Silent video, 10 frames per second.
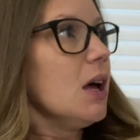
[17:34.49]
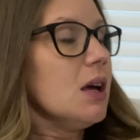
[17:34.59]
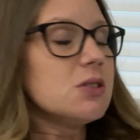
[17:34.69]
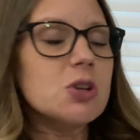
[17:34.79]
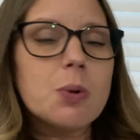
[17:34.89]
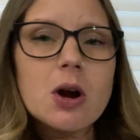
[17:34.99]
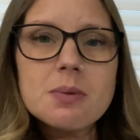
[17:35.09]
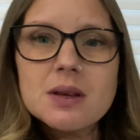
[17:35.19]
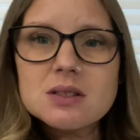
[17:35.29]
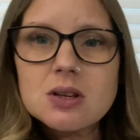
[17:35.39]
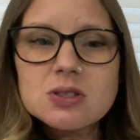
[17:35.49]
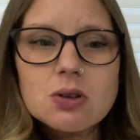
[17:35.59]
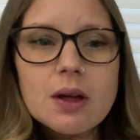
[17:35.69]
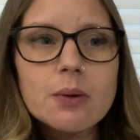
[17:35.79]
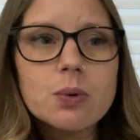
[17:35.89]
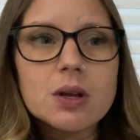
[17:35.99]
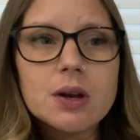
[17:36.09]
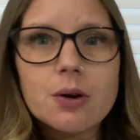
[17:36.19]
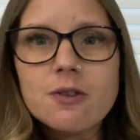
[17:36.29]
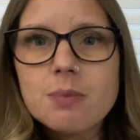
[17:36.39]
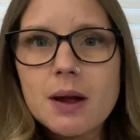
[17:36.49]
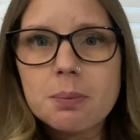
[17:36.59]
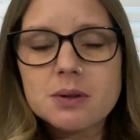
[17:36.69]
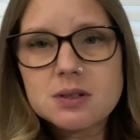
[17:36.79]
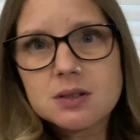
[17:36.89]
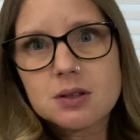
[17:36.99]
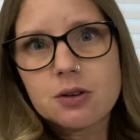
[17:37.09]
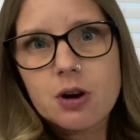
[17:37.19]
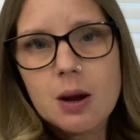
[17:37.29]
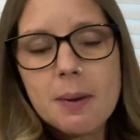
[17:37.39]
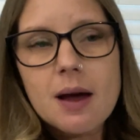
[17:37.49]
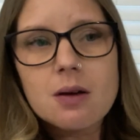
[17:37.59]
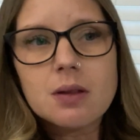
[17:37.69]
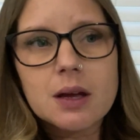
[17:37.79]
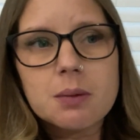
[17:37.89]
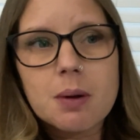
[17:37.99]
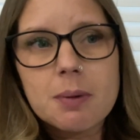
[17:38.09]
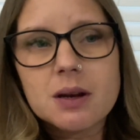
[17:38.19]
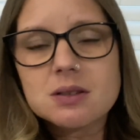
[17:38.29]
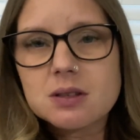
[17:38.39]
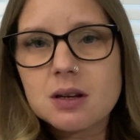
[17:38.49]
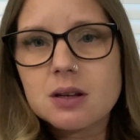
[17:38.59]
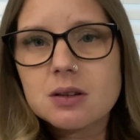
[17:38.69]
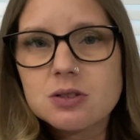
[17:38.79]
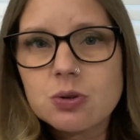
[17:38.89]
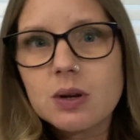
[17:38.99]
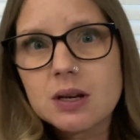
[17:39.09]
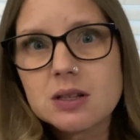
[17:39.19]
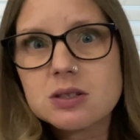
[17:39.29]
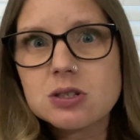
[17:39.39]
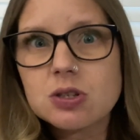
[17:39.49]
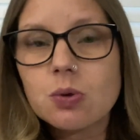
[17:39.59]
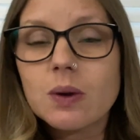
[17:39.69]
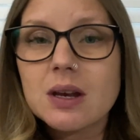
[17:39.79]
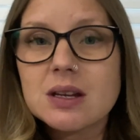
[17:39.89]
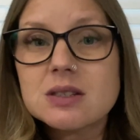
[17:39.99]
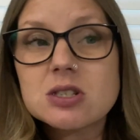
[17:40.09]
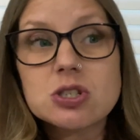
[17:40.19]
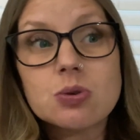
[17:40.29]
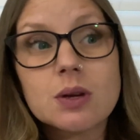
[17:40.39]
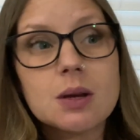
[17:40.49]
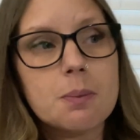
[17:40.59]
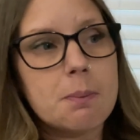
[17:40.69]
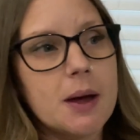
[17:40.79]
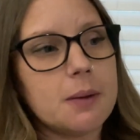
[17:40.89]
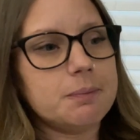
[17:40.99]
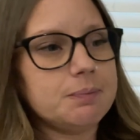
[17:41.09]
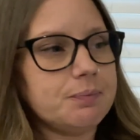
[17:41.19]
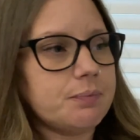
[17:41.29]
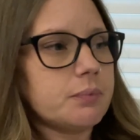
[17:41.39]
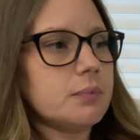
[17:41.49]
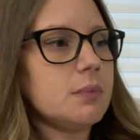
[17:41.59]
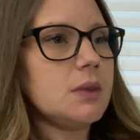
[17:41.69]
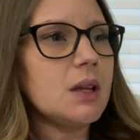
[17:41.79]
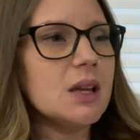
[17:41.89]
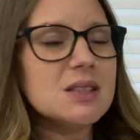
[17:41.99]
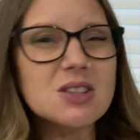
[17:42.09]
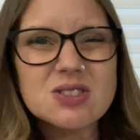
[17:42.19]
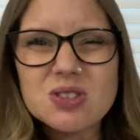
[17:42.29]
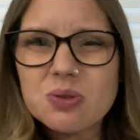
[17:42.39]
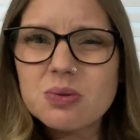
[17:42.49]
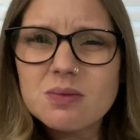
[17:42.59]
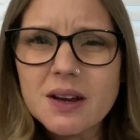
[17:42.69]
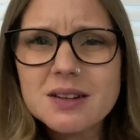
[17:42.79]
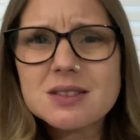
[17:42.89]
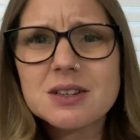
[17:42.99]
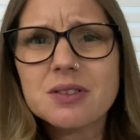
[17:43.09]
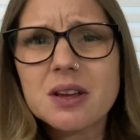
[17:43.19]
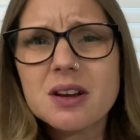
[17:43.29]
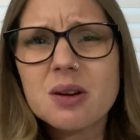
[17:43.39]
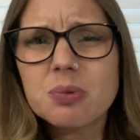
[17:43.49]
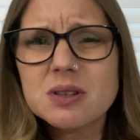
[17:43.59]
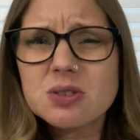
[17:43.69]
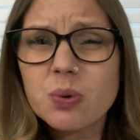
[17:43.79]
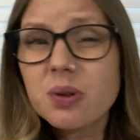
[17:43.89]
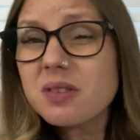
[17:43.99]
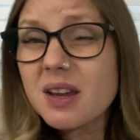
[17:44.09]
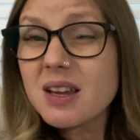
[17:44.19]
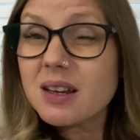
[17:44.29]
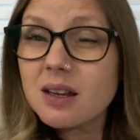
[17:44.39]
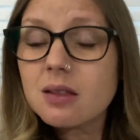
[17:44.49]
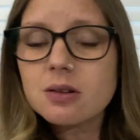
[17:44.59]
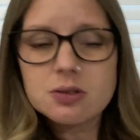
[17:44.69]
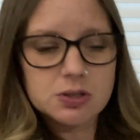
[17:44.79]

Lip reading: So part of me is also like, well, you know, if my placenta is going to crap out, like my body is going to do what it needs to do when it needs to do it. But it's also not necessarily a risk worth taking either.